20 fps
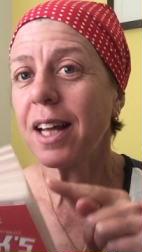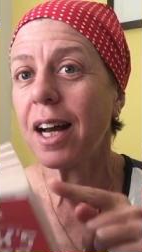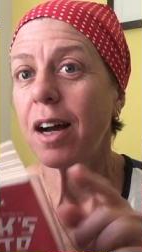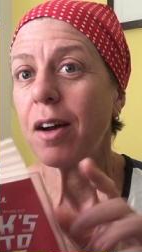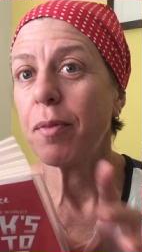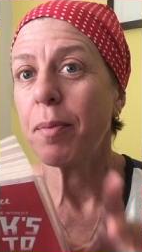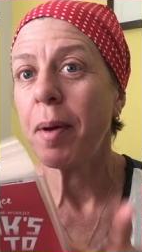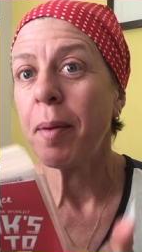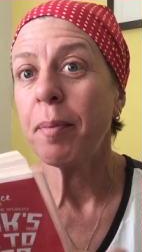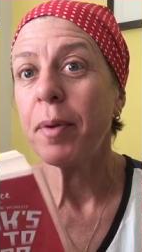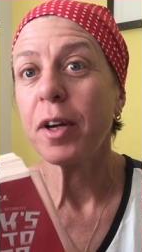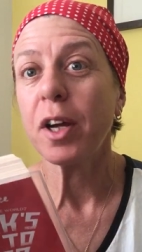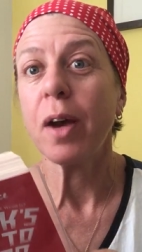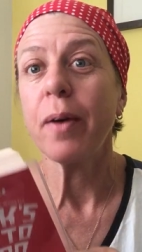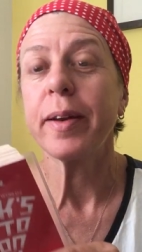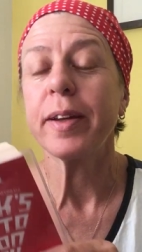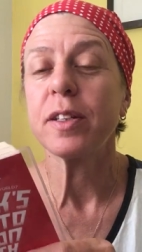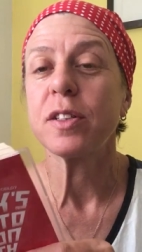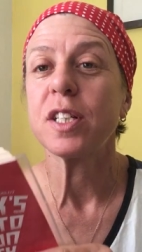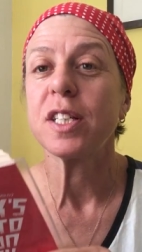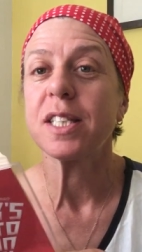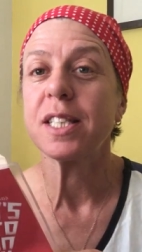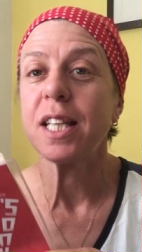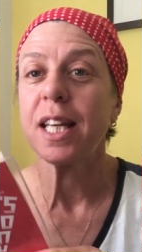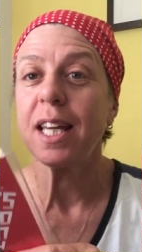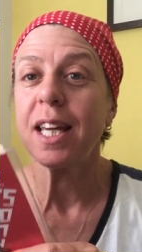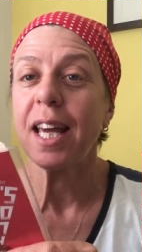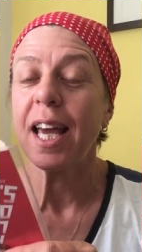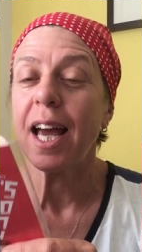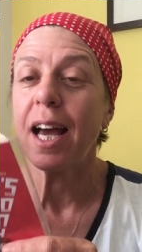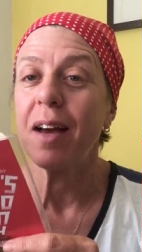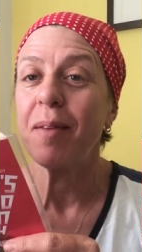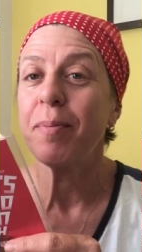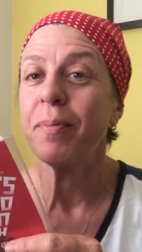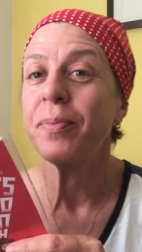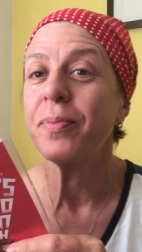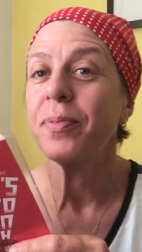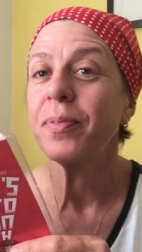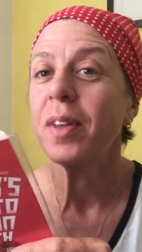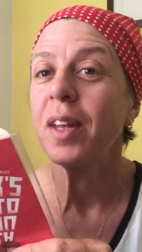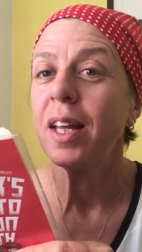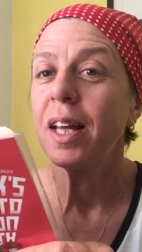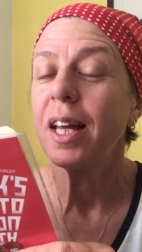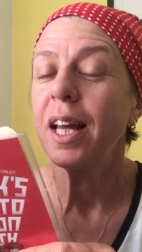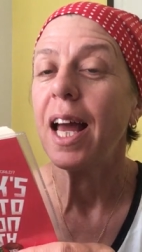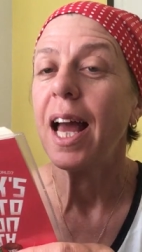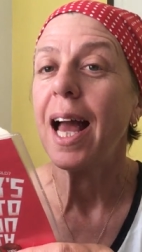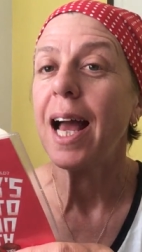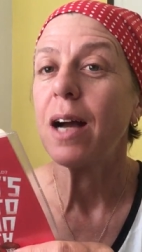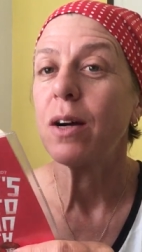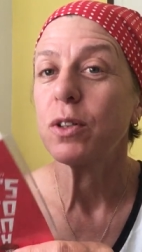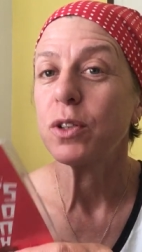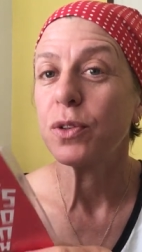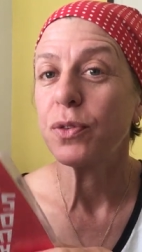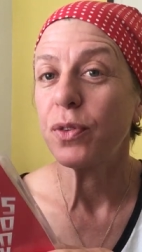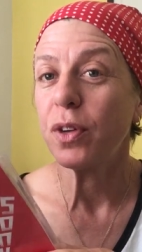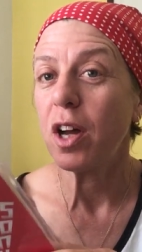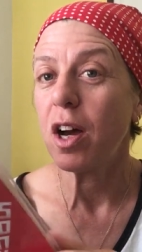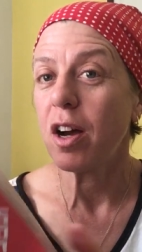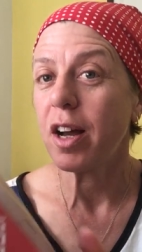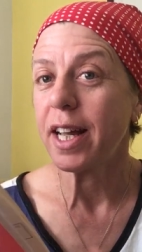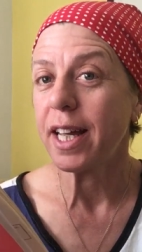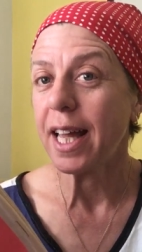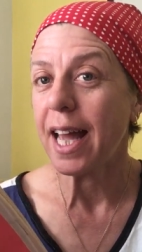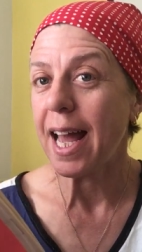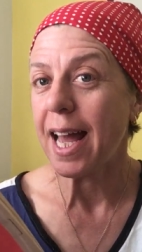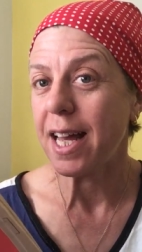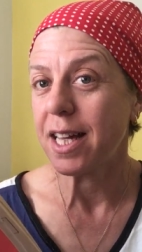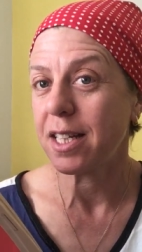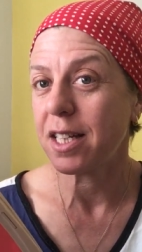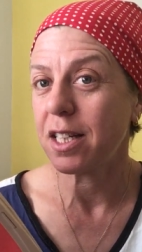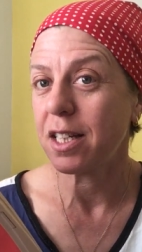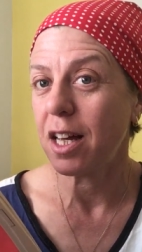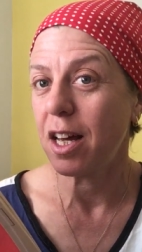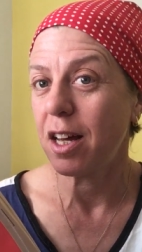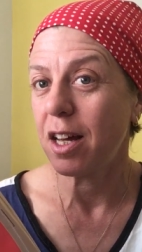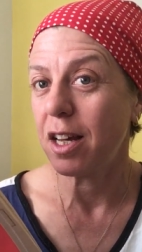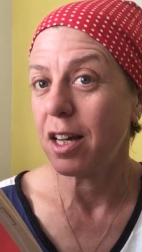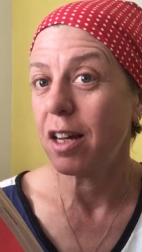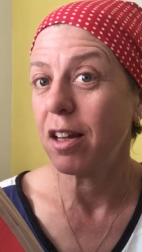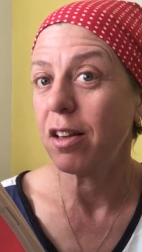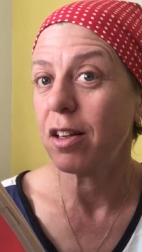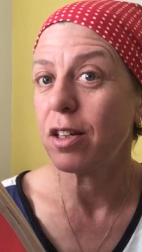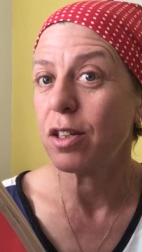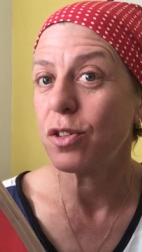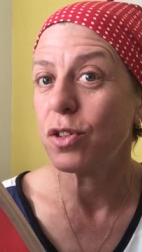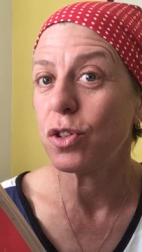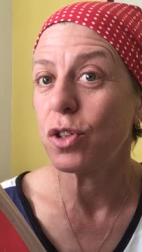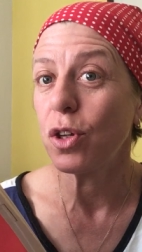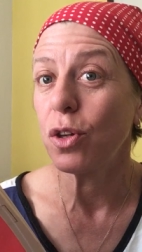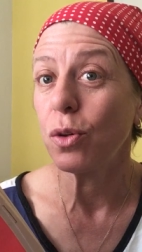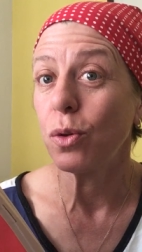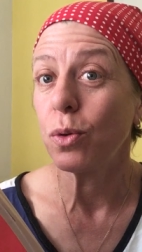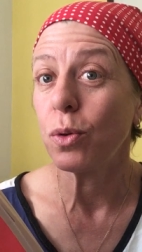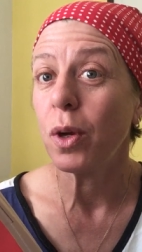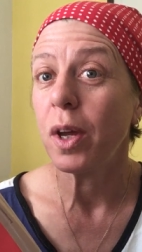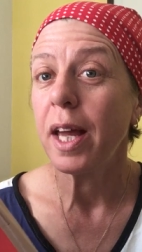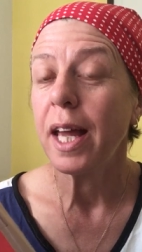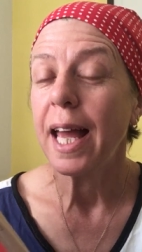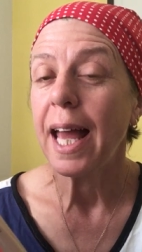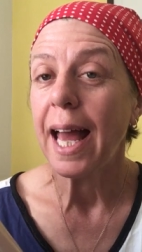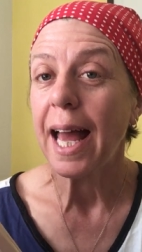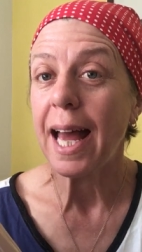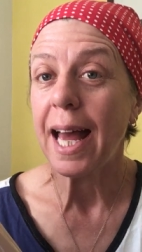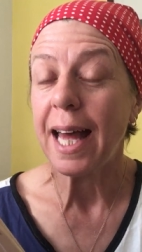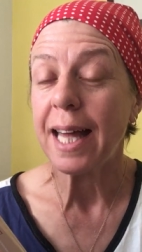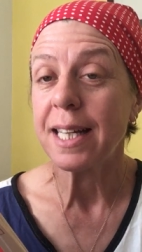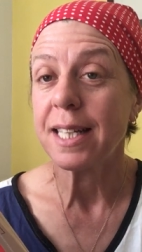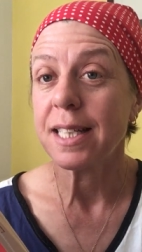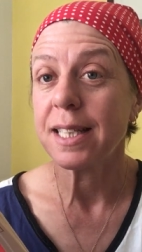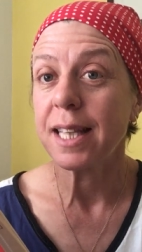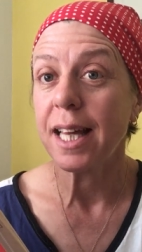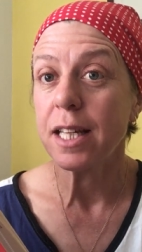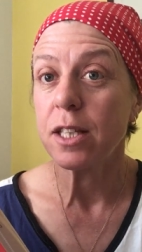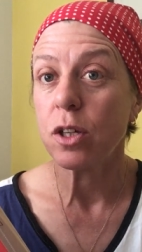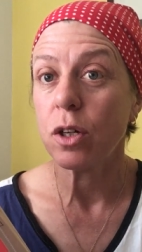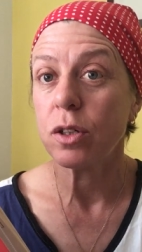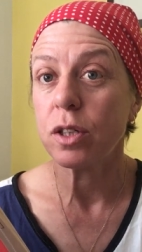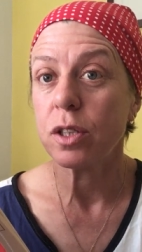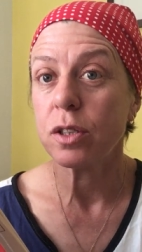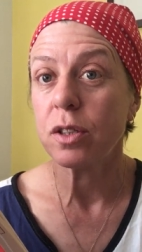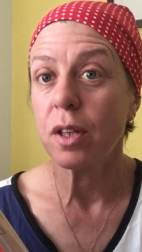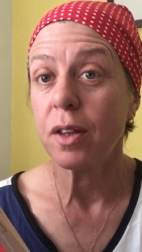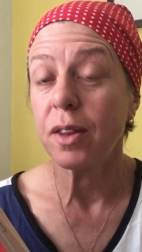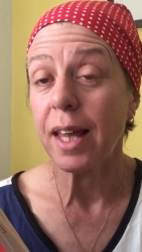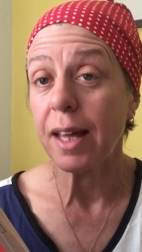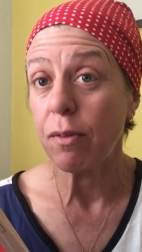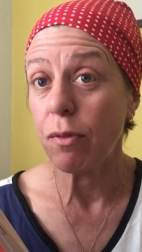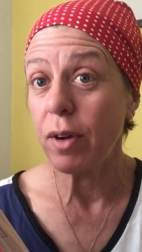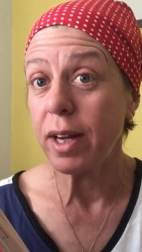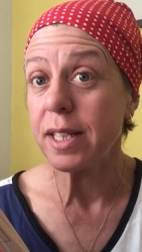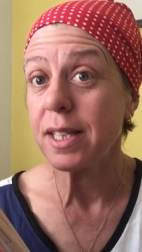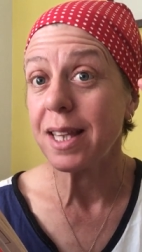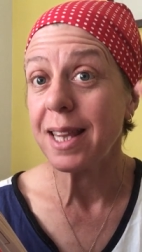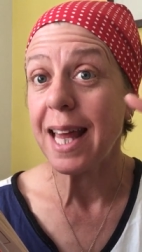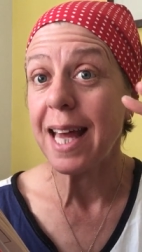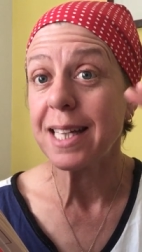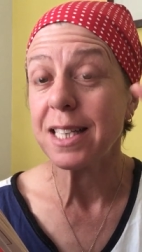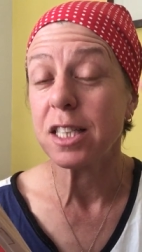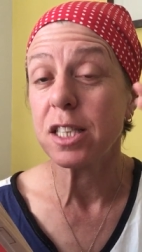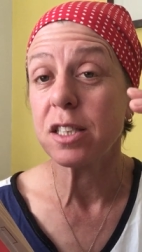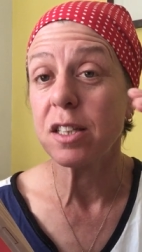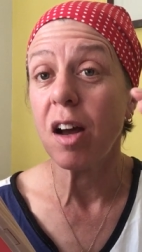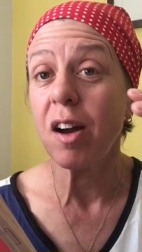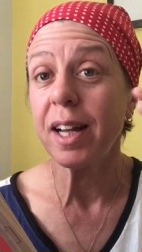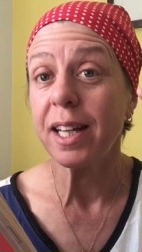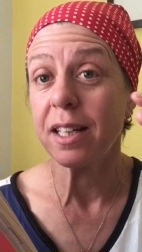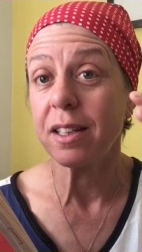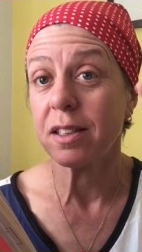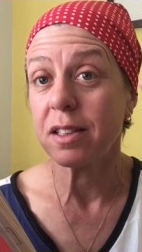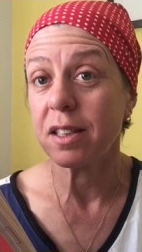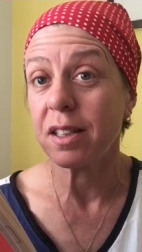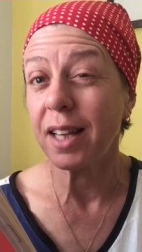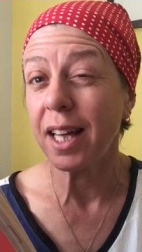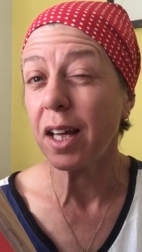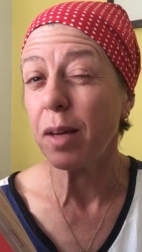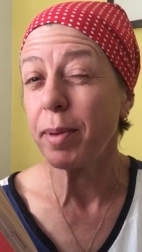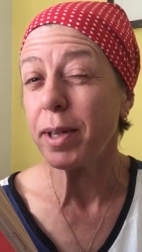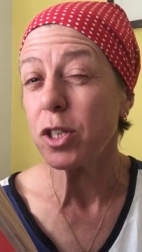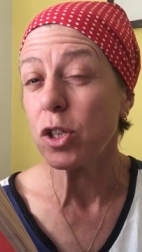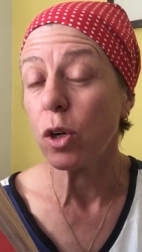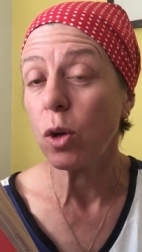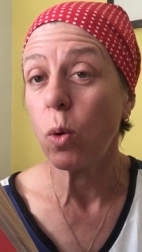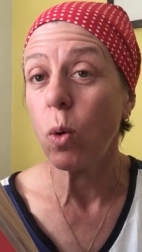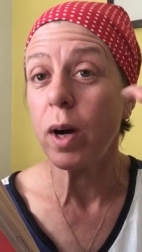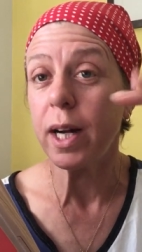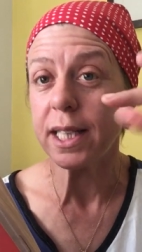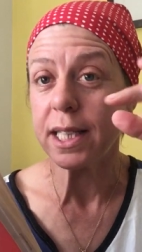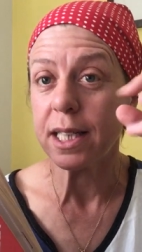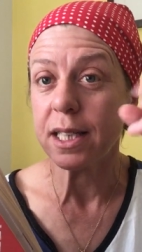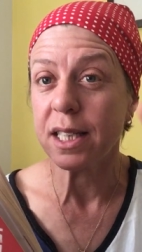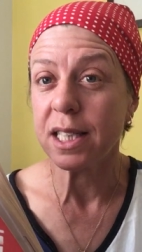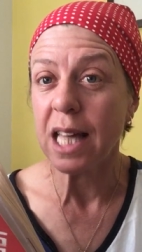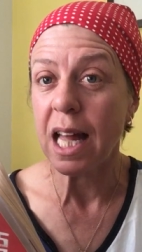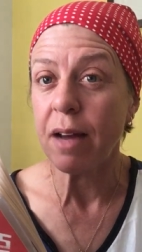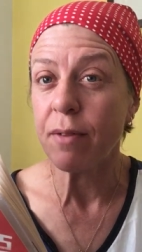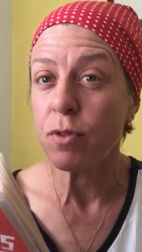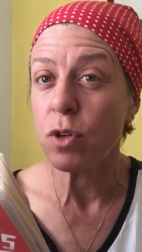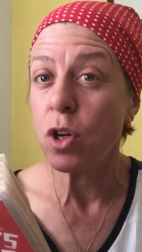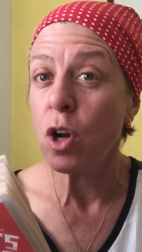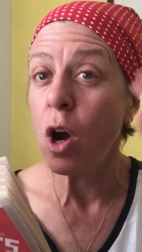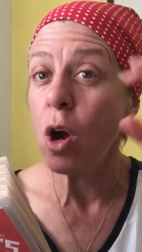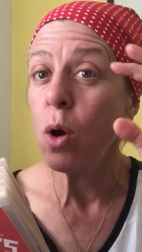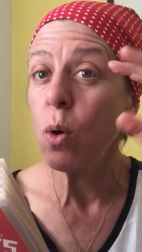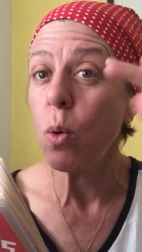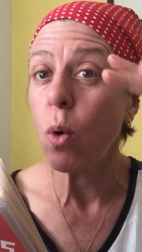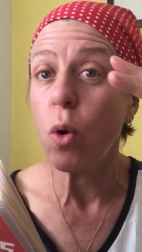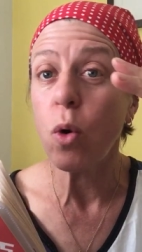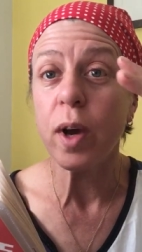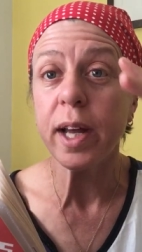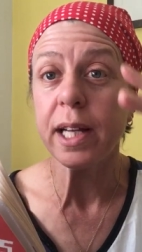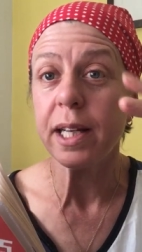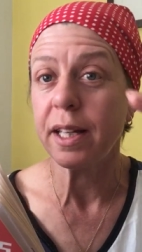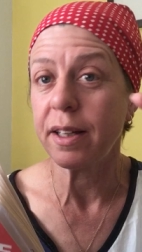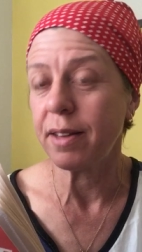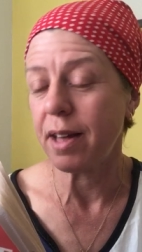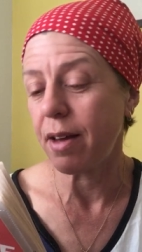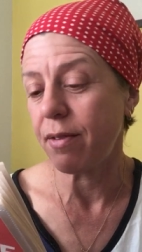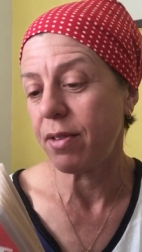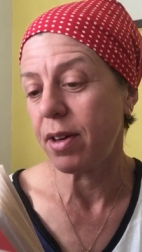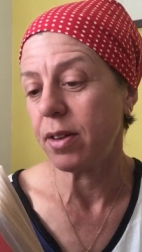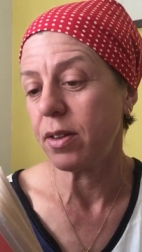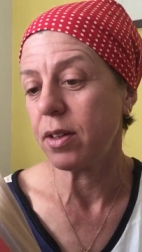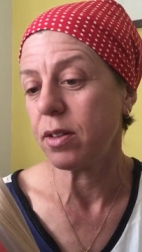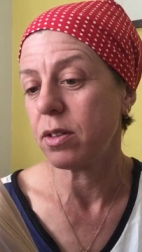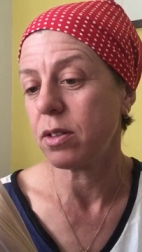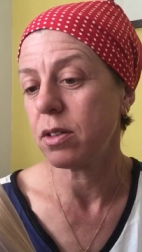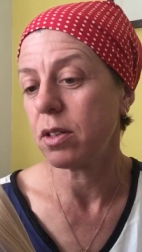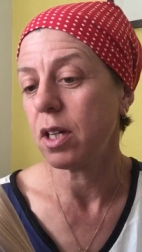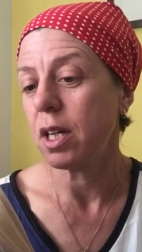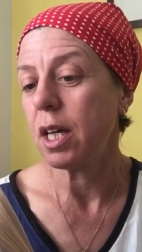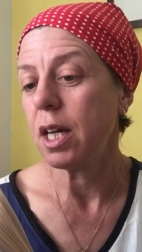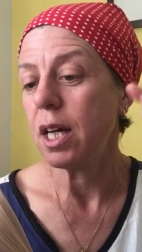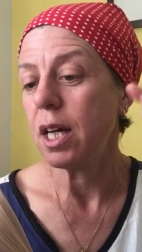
I remember going to see um, owls fly at uh, London Zoo, and they told us that the reason they're silent, they can be so quiet, is because they have no oil in their feathers.